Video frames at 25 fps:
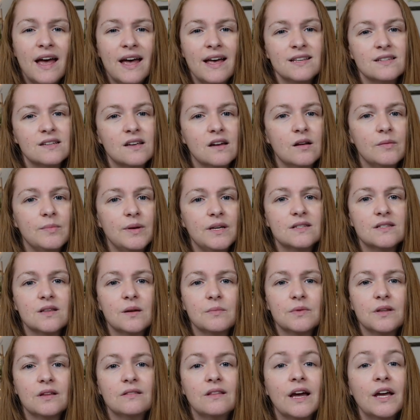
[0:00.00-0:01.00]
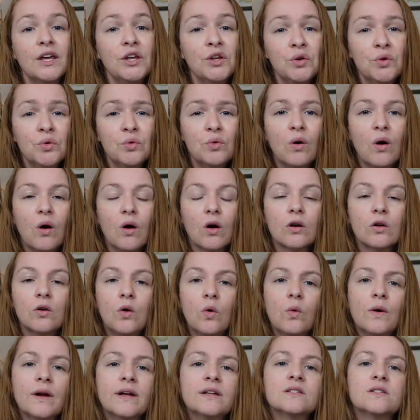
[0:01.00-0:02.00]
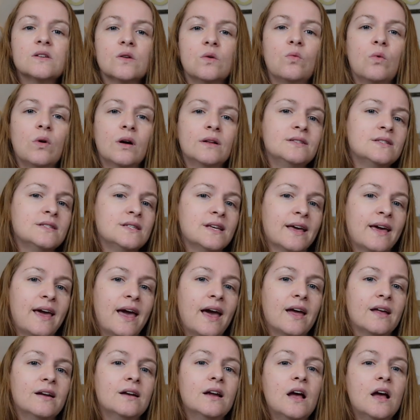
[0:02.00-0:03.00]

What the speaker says: is going to be something that you are going to want to get.